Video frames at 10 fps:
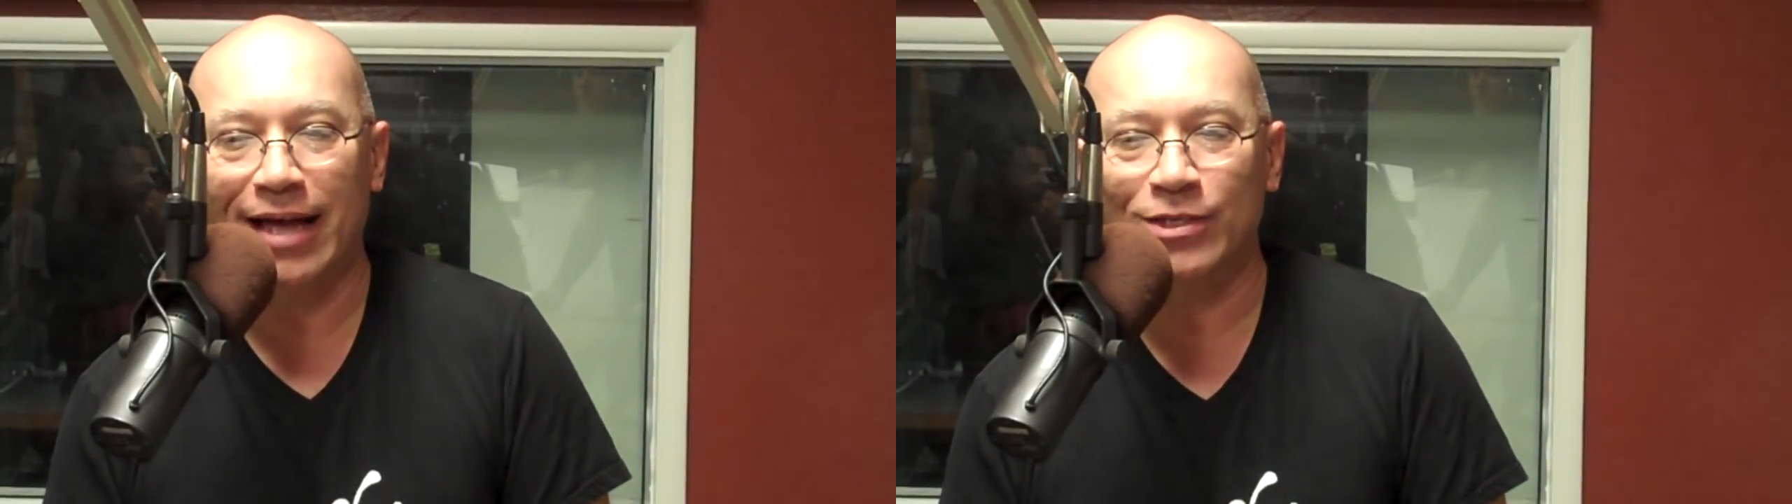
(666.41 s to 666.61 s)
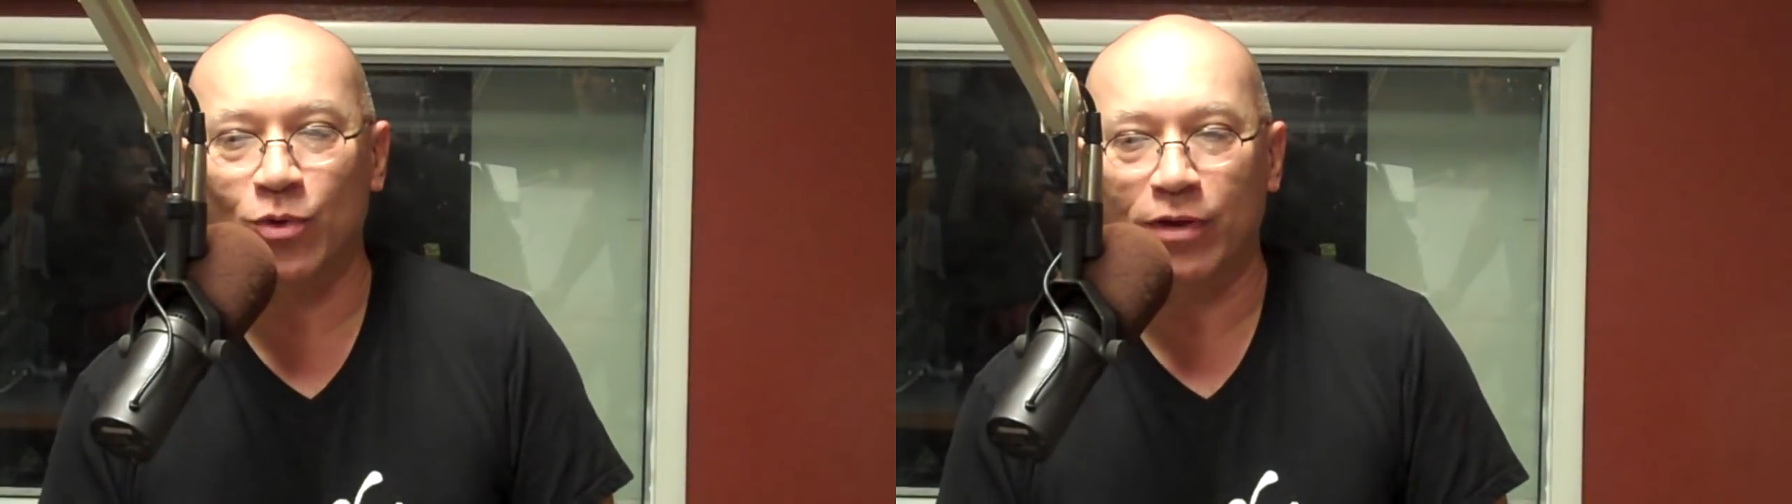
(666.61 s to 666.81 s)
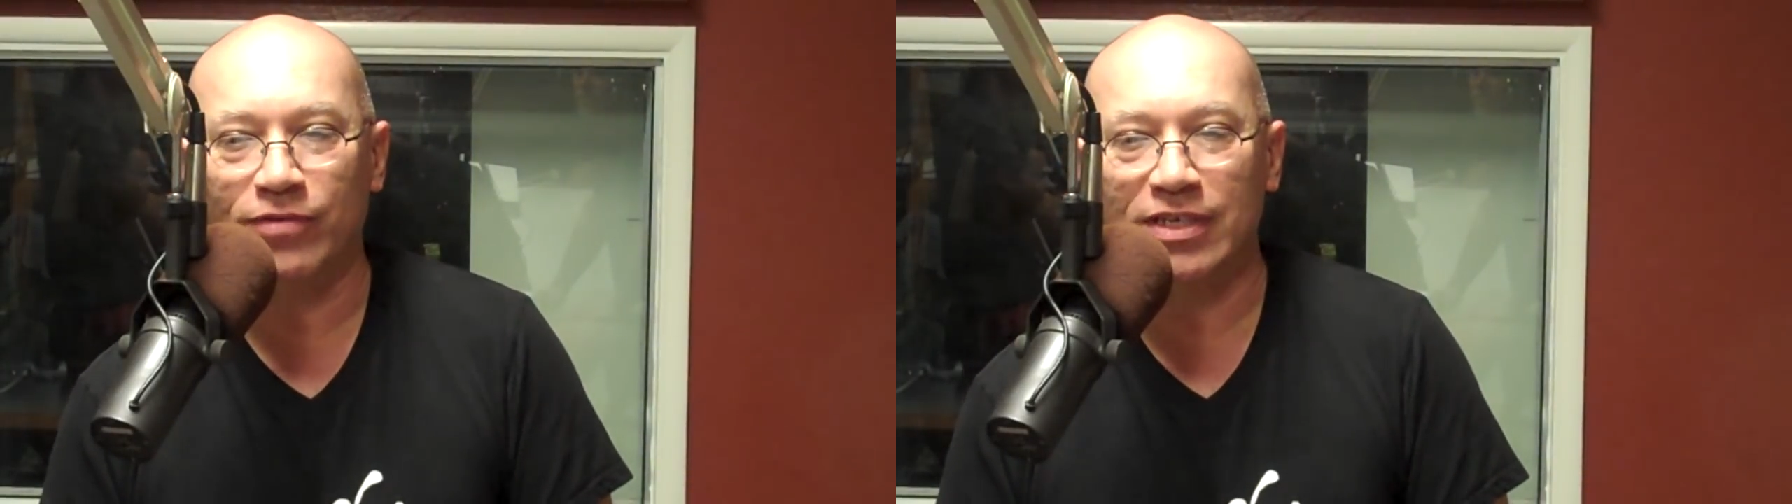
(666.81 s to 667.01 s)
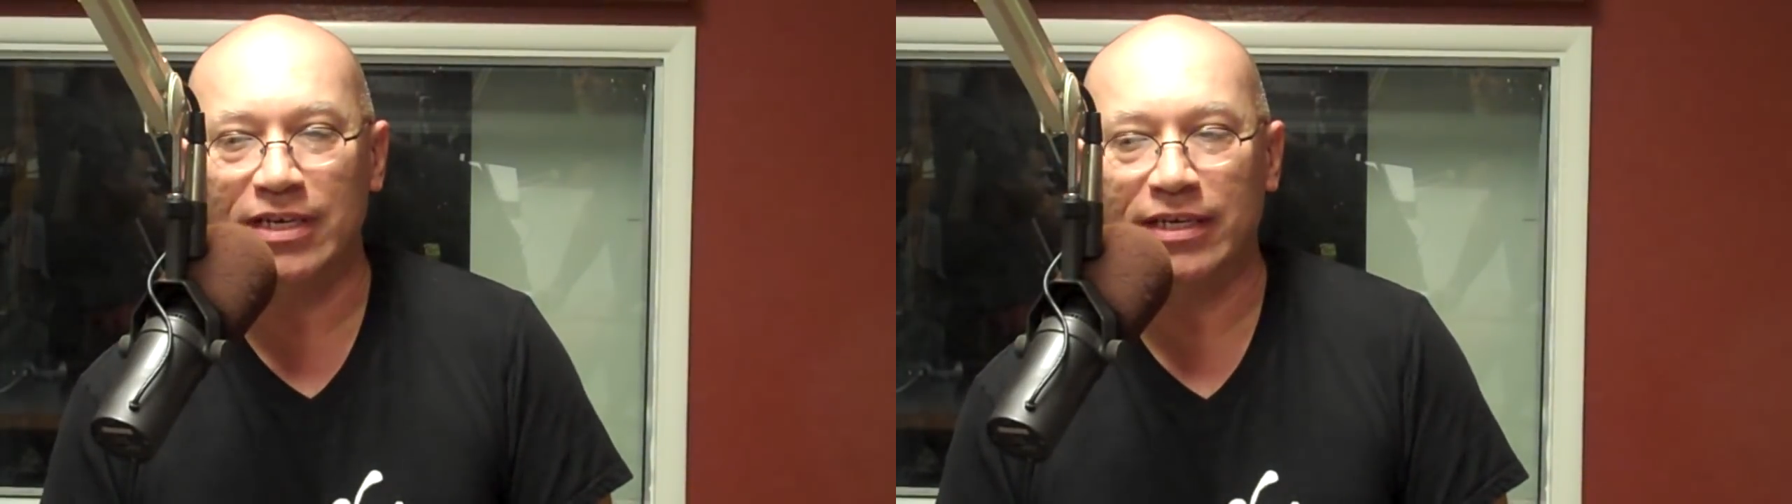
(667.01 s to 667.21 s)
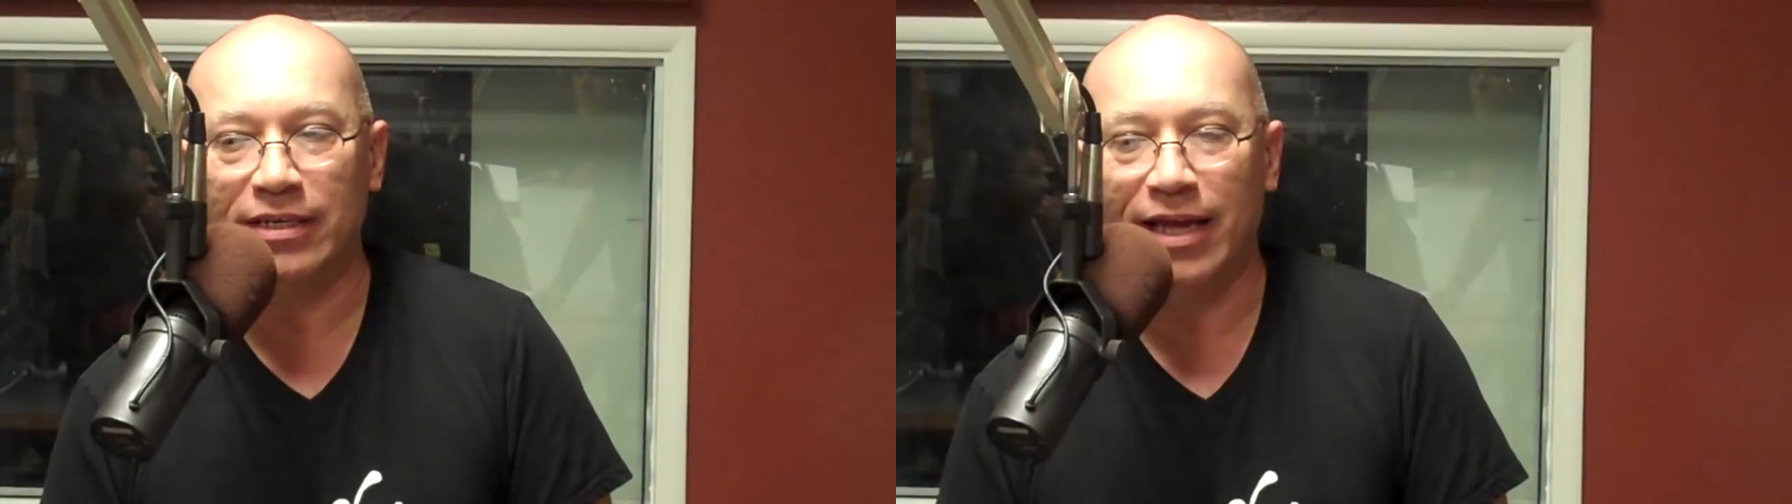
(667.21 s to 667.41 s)
I sort of
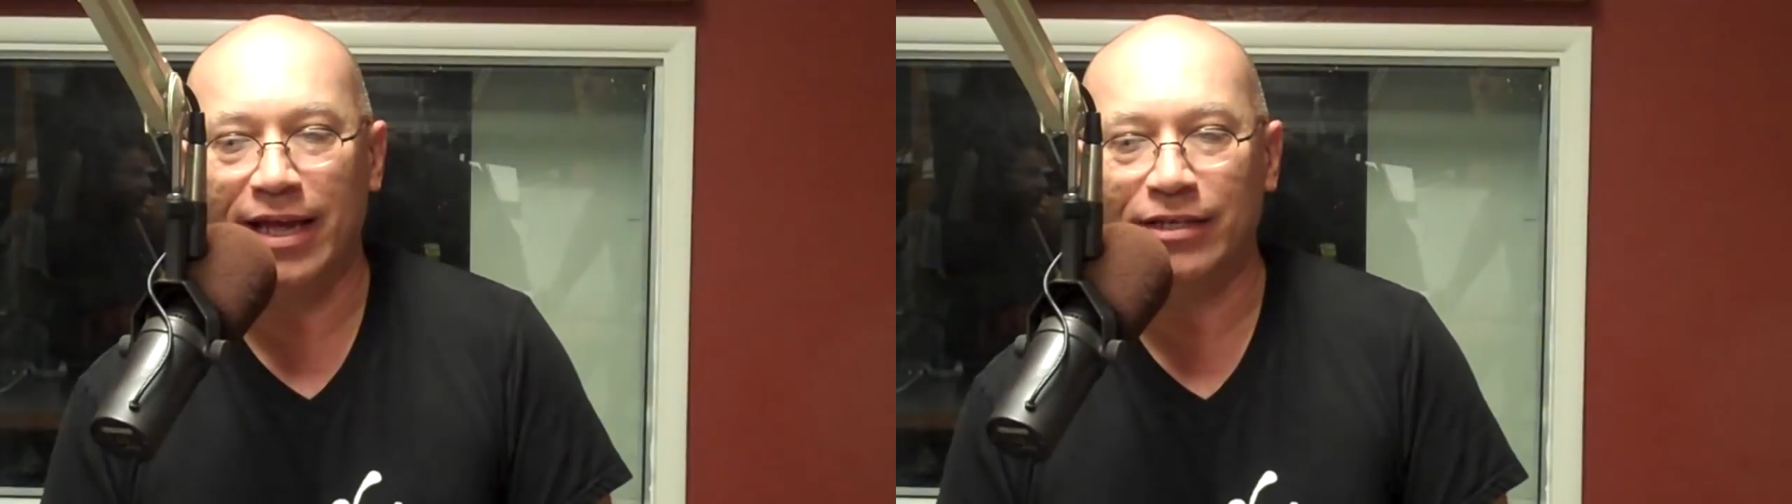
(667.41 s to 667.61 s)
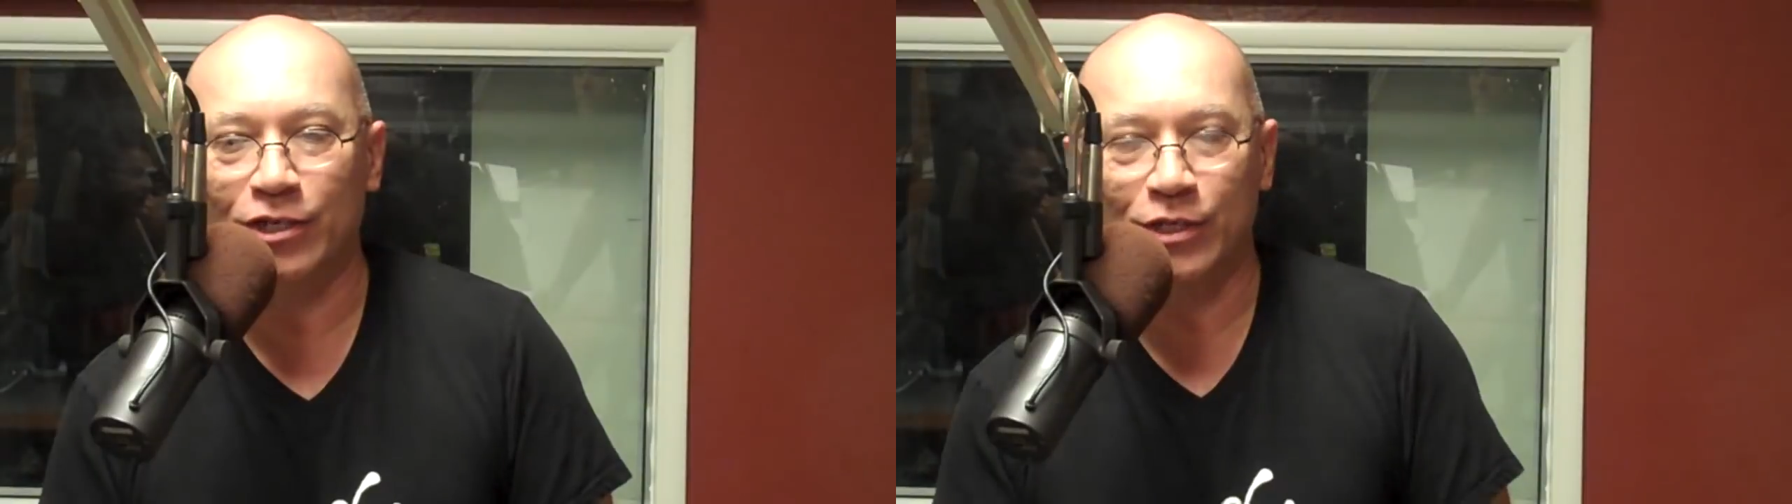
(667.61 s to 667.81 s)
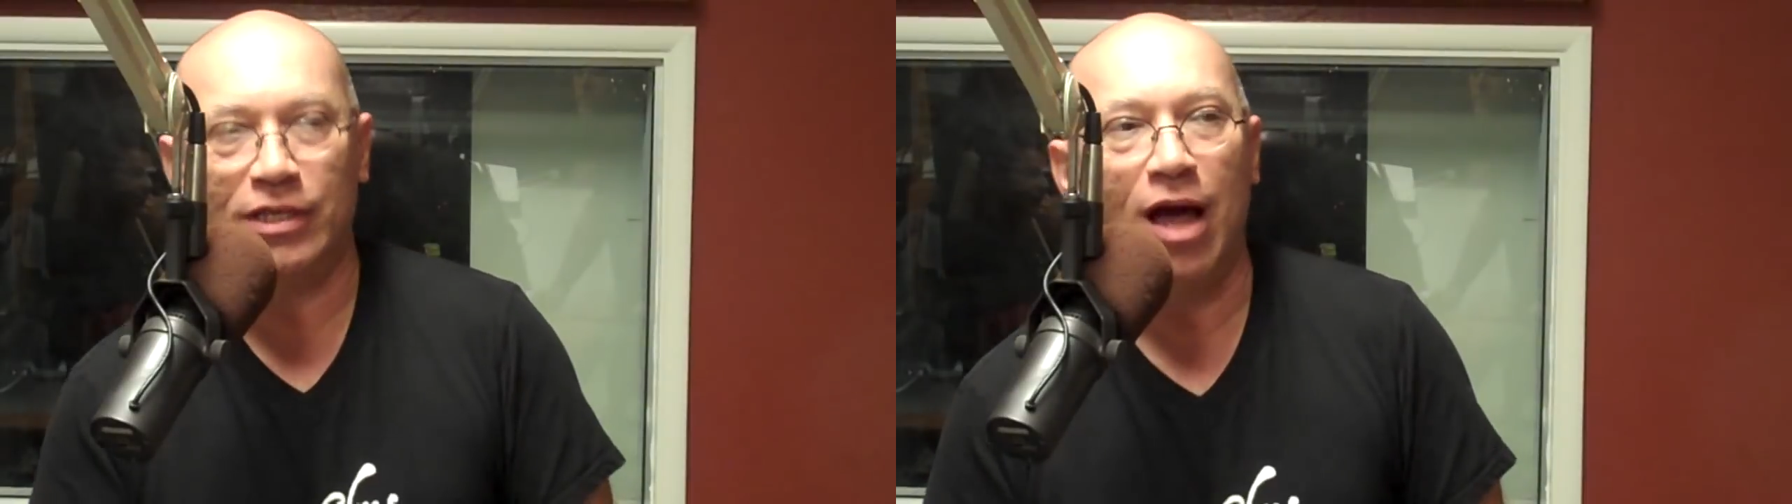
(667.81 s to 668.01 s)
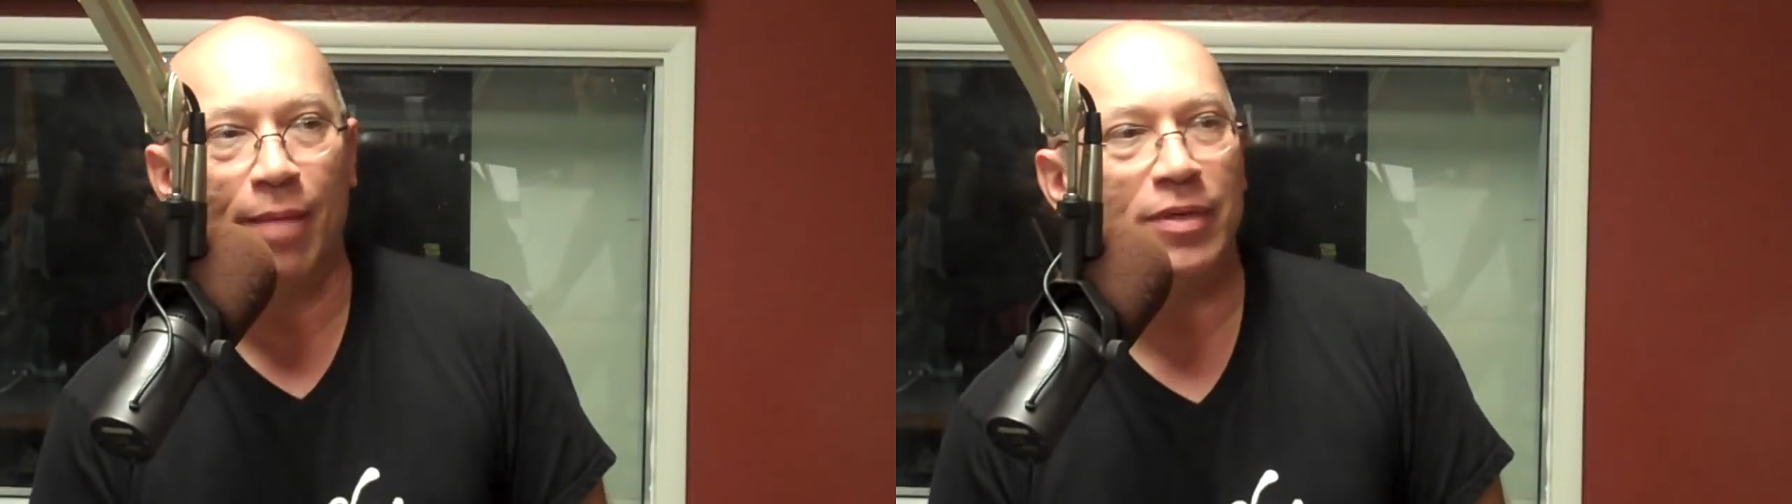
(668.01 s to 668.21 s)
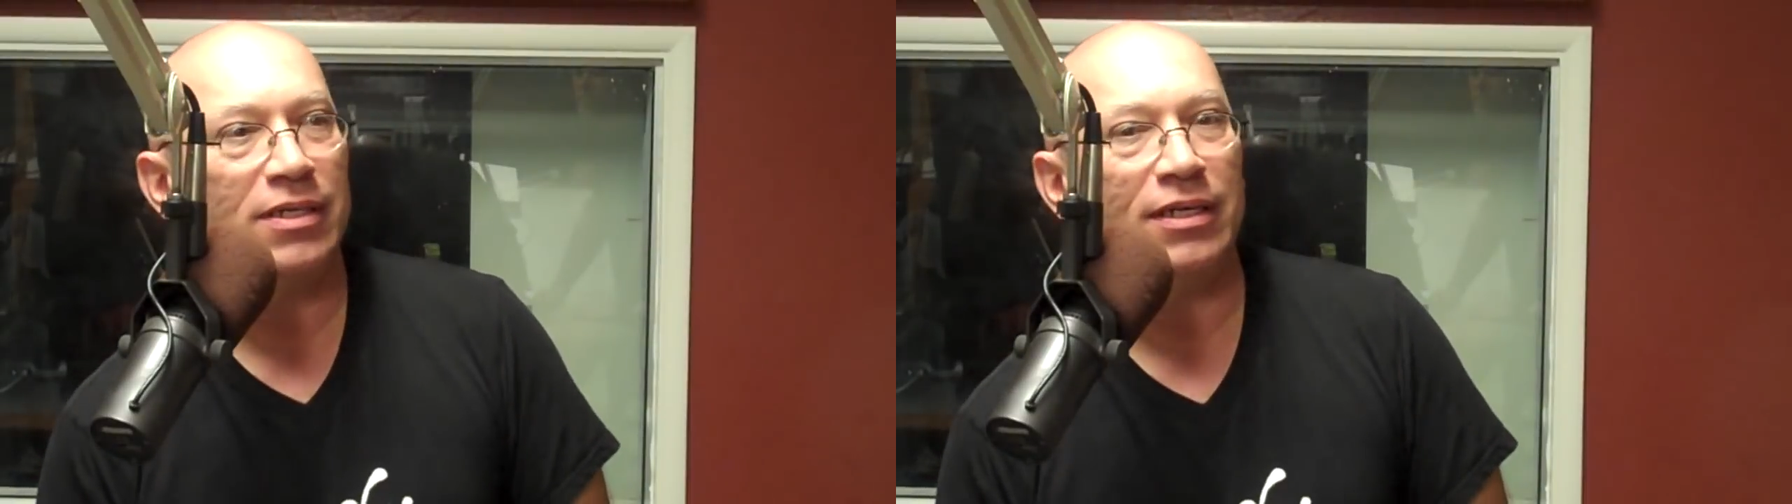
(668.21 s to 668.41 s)
see it just the
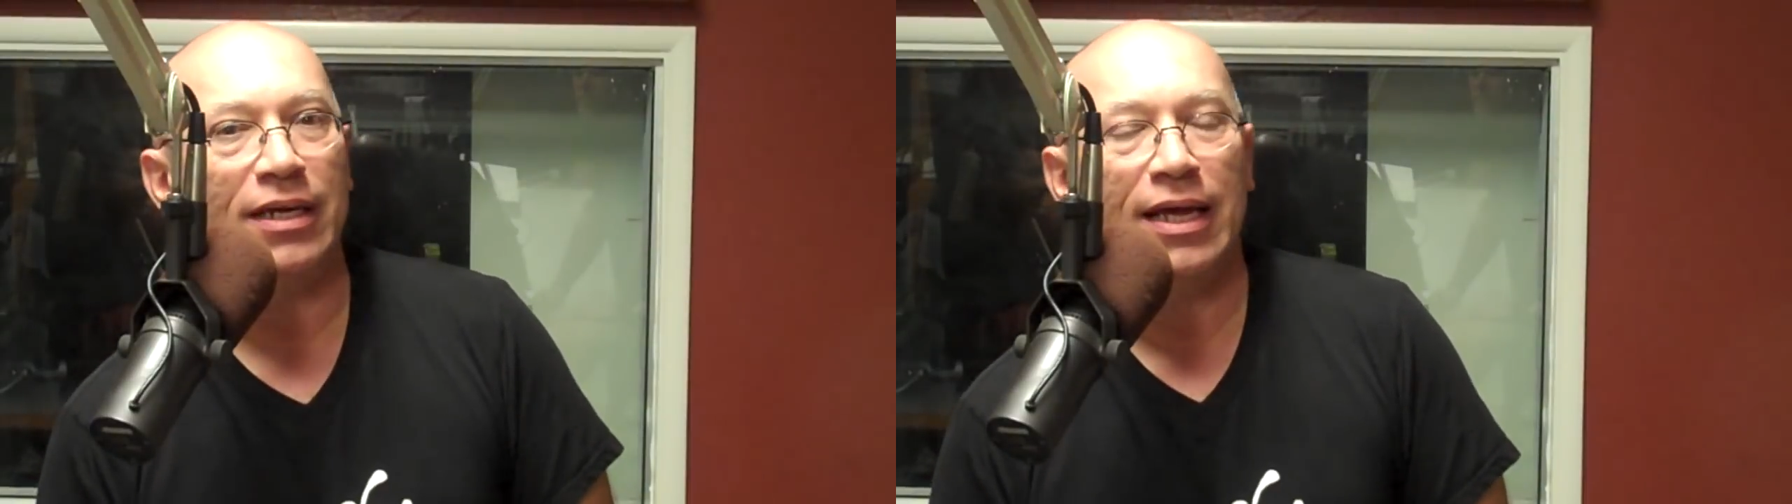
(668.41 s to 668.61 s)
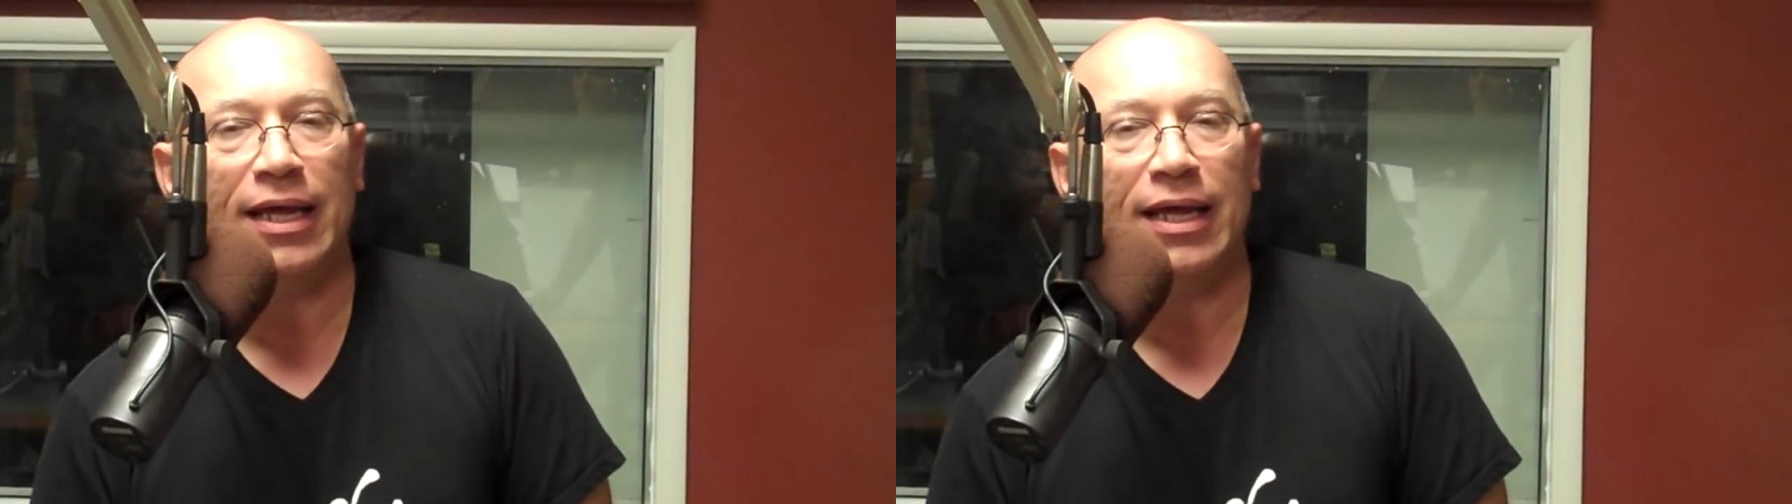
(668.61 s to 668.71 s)
opposite.